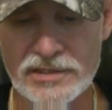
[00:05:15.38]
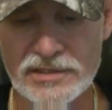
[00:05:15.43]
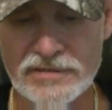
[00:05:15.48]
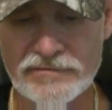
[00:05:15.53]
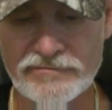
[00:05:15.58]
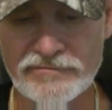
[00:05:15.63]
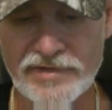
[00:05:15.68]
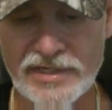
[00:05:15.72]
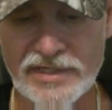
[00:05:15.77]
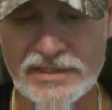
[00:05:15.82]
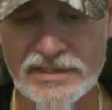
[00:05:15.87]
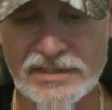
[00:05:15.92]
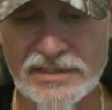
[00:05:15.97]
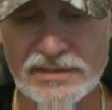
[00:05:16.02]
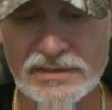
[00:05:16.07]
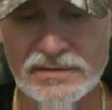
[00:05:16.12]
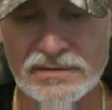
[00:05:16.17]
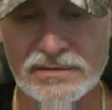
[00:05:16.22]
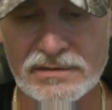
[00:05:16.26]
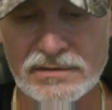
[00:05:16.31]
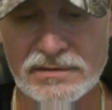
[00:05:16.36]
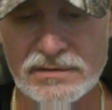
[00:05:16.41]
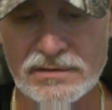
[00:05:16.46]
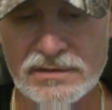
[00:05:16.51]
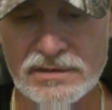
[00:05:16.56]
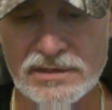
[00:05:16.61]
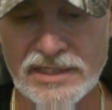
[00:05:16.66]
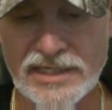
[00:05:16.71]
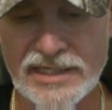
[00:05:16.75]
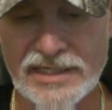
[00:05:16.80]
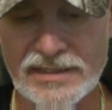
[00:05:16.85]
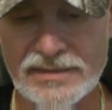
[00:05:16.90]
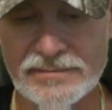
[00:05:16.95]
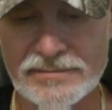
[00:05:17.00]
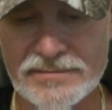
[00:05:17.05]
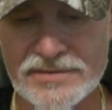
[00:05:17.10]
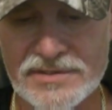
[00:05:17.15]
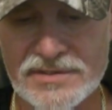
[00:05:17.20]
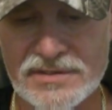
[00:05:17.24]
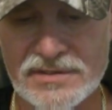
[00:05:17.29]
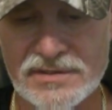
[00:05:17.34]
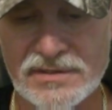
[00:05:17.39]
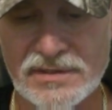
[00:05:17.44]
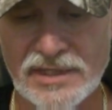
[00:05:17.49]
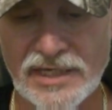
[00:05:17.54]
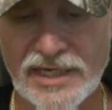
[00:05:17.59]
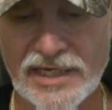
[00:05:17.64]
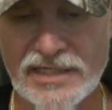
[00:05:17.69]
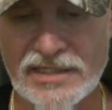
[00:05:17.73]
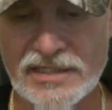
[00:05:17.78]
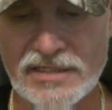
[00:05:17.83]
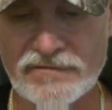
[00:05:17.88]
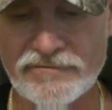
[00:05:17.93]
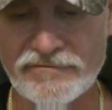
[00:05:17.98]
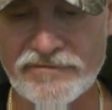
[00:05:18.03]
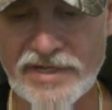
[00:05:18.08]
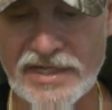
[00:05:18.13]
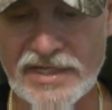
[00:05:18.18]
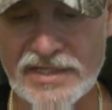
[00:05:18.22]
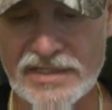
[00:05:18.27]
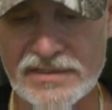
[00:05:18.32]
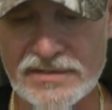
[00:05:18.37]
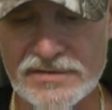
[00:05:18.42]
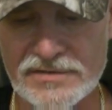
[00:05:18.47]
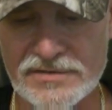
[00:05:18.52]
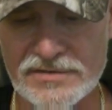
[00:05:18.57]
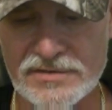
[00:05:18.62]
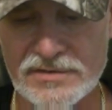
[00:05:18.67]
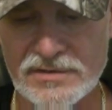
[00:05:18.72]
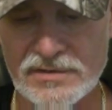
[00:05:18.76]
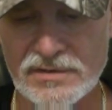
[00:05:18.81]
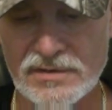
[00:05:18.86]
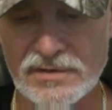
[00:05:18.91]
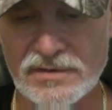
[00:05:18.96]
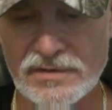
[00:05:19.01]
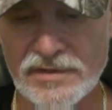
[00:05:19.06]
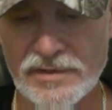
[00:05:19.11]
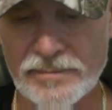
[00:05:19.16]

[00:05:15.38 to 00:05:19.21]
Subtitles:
defendant claims and defends the